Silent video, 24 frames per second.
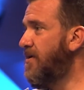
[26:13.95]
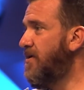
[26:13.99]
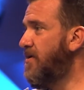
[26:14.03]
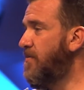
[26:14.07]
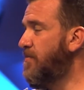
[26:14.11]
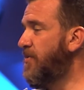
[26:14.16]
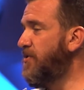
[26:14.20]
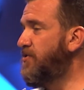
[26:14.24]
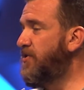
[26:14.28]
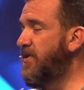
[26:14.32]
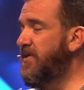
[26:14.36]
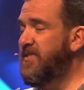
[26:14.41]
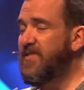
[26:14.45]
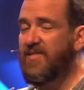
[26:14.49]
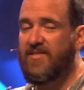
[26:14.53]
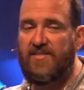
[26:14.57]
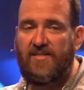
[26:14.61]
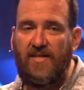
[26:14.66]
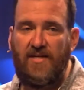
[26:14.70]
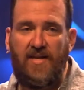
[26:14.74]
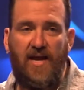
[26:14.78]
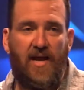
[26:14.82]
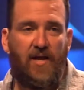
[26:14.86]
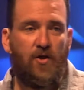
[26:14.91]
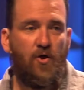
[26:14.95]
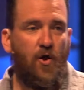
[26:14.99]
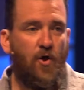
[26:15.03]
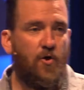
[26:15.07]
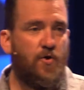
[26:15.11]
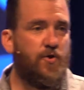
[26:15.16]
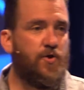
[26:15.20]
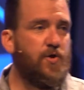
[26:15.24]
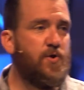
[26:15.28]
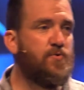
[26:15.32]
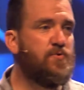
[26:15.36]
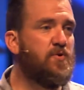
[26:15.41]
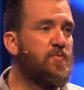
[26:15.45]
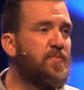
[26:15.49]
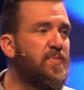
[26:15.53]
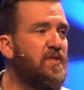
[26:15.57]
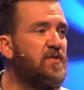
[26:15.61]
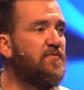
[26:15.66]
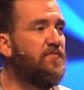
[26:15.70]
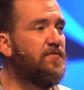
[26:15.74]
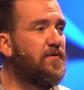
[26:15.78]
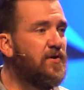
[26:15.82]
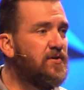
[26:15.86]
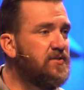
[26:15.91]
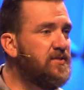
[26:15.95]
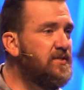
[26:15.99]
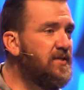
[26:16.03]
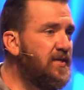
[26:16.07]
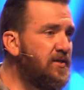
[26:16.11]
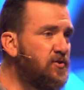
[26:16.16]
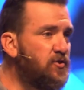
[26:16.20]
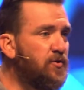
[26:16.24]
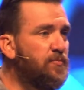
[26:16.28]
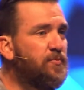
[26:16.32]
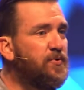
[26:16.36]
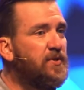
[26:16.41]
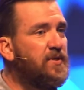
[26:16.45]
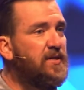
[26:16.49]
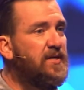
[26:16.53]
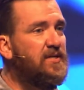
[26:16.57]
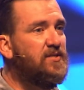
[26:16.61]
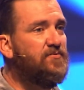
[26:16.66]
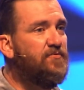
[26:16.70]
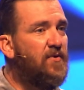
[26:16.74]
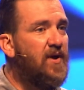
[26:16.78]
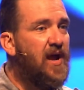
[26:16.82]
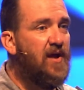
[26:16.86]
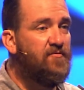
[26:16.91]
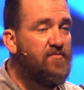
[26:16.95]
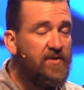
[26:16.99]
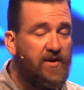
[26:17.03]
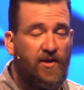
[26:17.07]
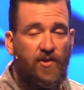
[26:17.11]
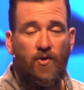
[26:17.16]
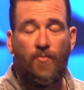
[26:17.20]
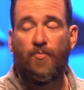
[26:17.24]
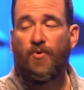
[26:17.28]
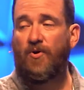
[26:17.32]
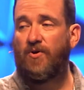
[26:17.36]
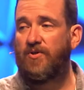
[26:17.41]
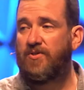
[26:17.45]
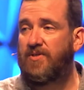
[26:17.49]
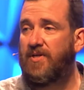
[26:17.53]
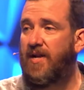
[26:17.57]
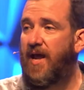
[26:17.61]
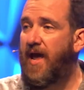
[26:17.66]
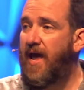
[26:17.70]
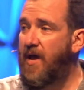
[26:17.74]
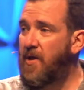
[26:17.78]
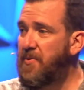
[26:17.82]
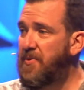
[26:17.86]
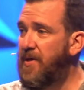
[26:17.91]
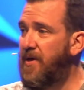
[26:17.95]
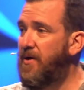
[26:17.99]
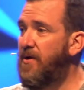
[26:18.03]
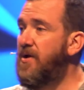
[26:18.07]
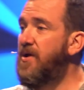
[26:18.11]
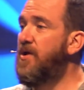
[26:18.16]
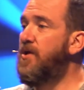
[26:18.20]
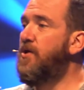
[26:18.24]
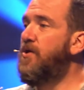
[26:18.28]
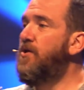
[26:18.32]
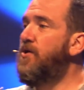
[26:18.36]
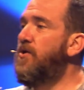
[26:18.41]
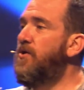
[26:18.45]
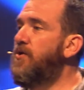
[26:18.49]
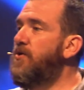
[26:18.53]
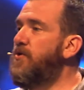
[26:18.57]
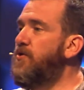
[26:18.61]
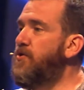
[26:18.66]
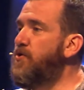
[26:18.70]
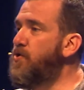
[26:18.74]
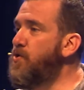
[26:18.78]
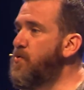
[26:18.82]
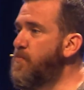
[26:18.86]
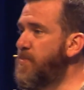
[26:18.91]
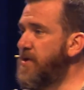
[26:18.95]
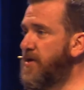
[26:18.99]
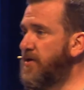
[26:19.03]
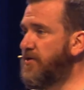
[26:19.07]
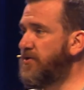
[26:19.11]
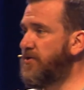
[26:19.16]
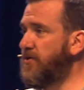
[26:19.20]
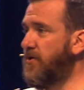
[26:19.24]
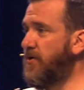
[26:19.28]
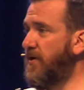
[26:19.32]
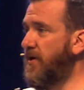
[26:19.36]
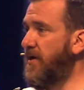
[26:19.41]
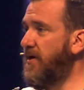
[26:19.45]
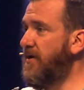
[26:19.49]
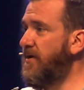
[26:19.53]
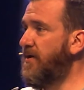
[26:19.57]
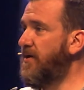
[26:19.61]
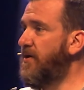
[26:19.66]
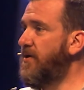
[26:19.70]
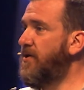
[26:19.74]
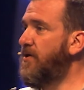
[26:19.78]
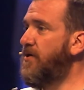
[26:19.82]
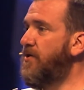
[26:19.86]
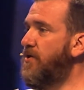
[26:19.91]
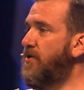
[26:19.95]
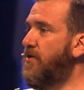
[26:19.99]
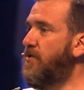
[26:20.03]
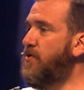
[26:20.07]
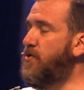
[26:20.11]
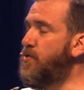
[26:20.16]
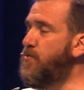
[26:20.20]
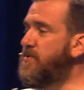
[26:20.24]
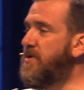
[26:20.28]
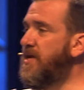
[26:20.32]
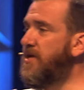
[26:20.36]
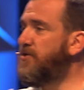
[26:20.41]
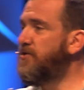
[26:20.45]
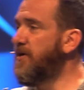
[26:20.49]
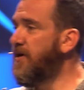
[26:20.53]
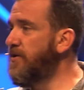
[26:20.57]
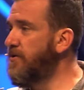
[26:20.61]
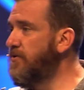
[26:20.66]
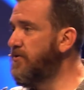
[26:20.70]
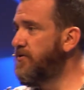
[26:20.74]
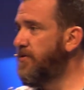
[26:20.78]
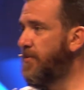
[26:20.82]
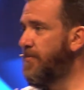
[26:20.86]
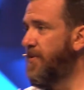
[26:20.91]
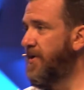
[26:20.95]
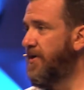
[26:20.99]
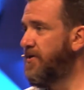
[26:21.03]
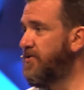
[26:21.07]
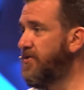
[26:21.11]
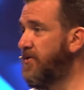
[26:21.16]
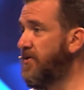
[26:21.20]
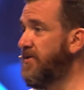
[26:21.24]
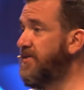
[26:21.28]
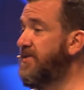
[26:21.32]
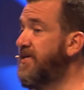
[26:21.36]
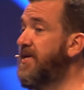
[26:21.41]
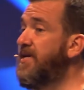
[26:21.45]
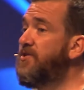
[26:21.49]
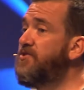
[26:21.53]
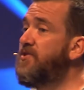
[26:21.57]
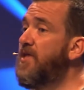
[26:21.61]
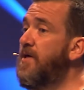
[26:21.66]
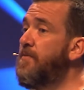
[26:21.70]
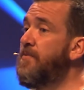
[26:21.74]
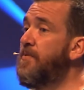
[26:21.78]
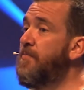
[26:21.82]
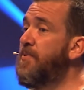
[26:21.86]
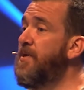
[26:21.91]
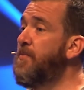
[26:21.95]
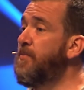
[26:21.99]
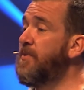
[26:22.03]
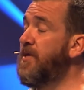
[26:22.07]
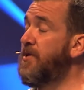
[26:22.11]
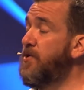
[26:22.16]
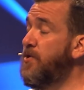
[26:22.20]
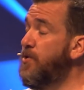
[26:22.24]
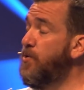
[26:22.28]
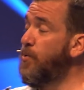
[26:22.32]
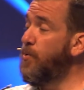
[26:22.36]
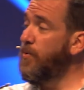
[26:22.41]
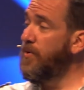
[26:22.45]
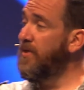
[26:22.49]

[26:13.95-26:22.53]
But Jesus did not call you to be the false teacher police for every other person out there. You be discerning. You teach others to be discerning. Teach them, the people that you're